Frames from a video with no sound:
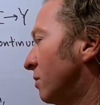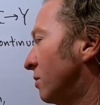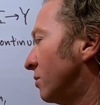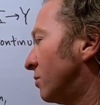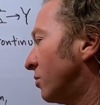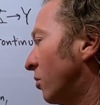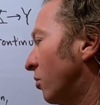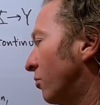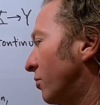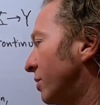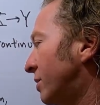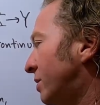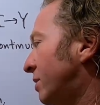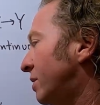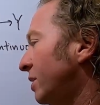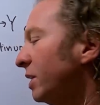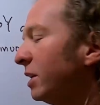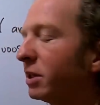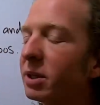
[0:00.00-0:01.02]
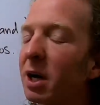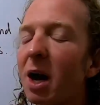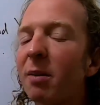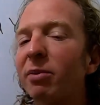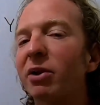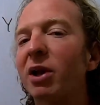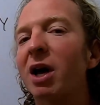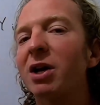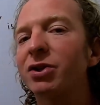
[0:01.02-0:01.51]
So this is the
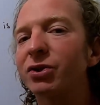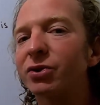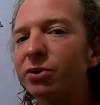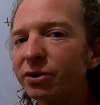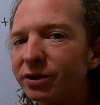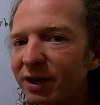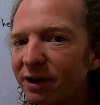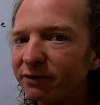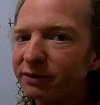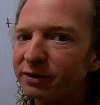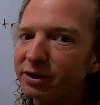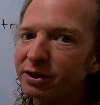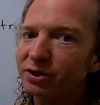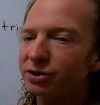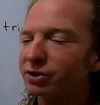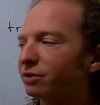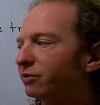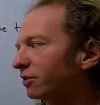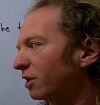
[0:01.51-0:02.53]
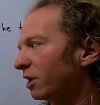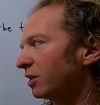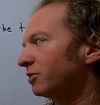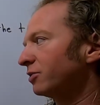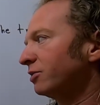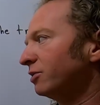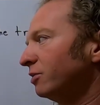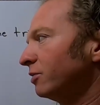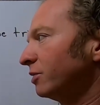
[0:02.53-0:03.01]
topological definition of
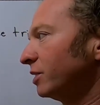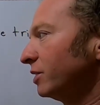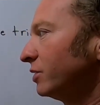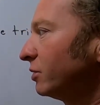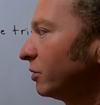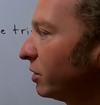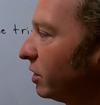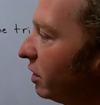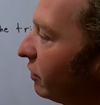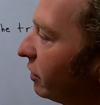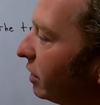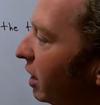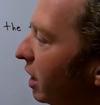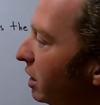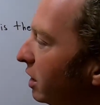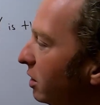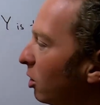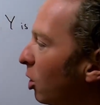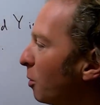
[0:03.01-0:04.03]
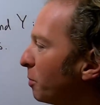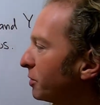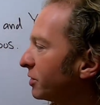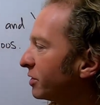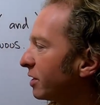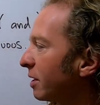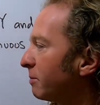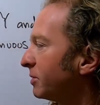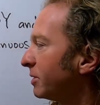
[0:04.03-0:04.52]
continuity. So given any open
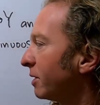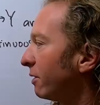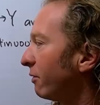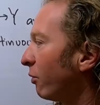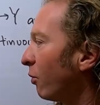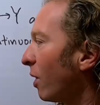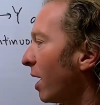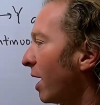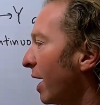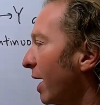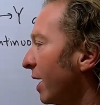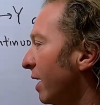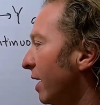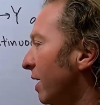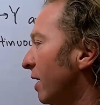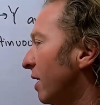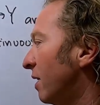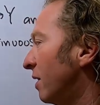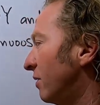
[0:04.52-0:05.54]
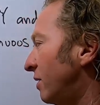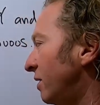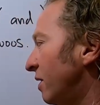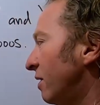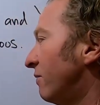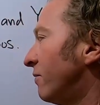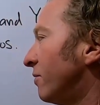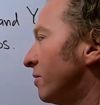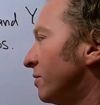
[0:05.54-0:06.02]
subset of Y,
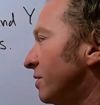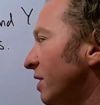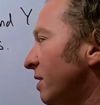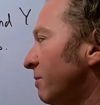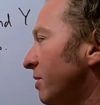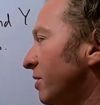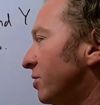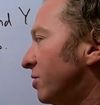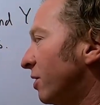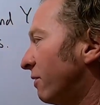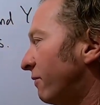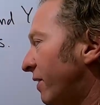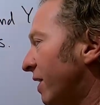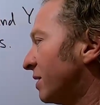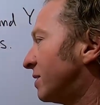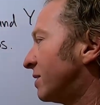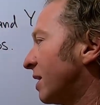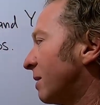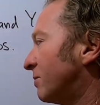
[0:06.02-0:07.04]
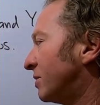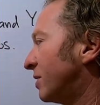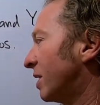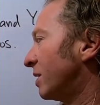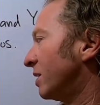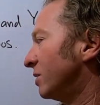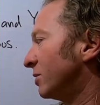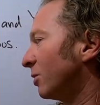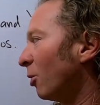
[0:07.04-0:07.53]
the inverse image of that
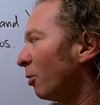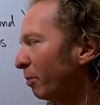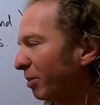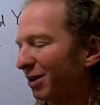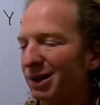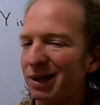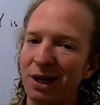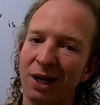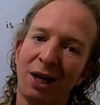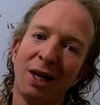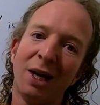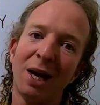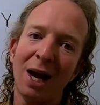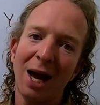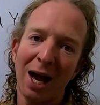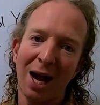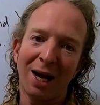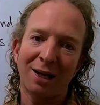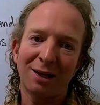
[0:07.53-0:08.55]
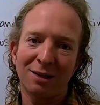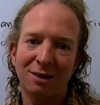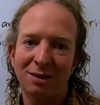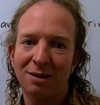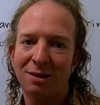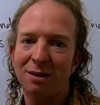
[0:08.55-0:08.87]
subset is open in X.